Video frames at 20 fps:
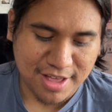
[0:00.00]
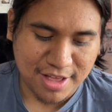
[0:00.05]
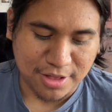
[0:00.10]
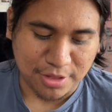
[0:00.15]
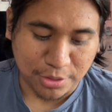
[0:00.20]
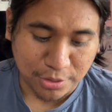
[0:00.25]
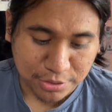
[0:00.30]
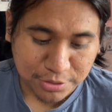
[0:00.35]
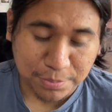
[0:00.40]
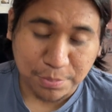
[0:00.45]

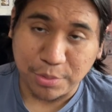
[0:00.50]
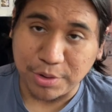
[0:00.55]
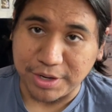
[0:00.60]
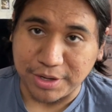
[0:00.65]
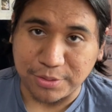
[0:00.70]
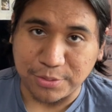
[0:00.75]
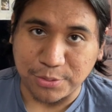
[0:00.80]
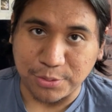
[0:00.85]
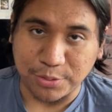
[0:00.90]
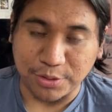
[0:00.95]
looks pretty
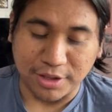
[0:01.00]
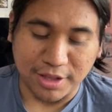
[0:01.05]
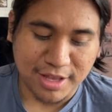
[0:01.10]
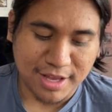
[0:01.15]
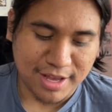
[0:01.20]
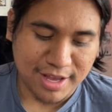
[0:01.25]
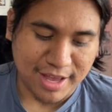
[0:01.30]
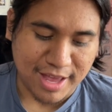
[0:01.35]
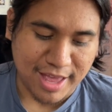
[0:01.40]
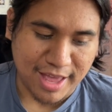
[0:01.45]
cool,
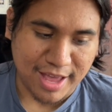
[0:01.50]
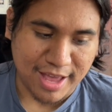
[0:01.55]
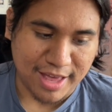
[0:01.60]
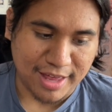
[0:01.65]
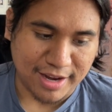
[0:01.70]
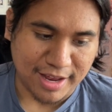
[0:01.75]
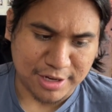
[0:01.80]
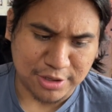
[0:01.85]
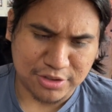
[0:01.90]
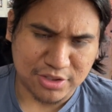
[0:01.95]

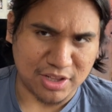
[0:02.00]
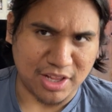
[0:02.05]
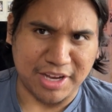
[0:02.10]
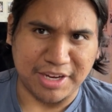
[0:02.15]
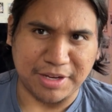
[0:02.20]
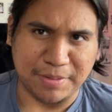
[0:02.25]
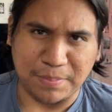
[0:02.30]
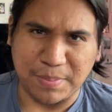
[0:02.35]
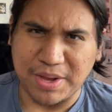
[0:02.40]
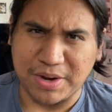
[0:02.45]
and I just
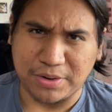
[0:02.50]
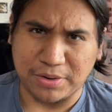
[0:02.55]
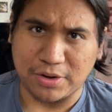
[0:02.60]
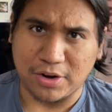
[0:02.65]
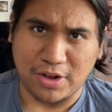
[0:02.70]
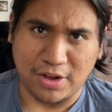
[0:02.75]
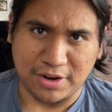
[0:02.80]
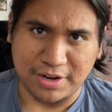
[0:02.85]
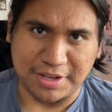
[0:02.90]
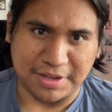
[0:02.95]
like it better
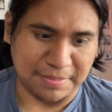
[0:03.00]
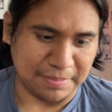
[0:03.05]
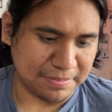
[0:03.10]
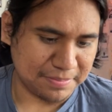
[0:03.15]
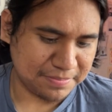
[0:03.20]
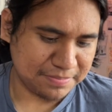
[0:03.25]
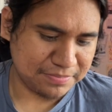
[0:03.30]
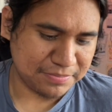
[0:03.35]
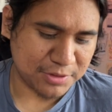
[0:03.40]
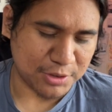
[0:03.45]
on him.
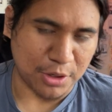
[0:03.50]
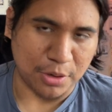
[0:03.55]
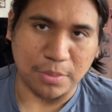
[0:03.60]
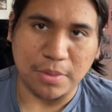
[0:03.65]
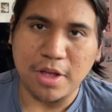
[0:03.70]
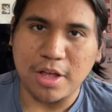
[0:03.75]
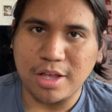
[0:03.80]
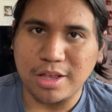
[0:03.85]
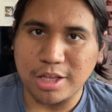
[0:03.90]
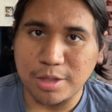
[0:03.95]
So
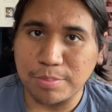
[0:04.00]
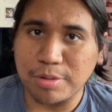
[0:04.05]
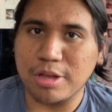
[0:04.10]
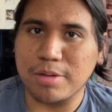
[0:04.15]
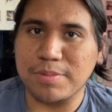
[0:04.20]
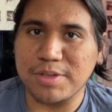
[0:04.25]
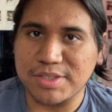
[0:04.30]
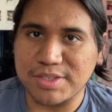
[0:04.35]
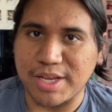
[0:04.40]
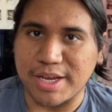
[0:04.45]
he'll
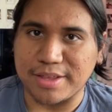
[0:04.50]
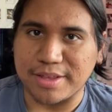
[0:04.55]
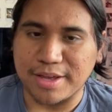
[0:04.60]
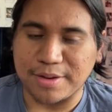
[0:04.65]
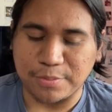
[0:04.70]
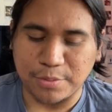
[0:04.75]
probably stay that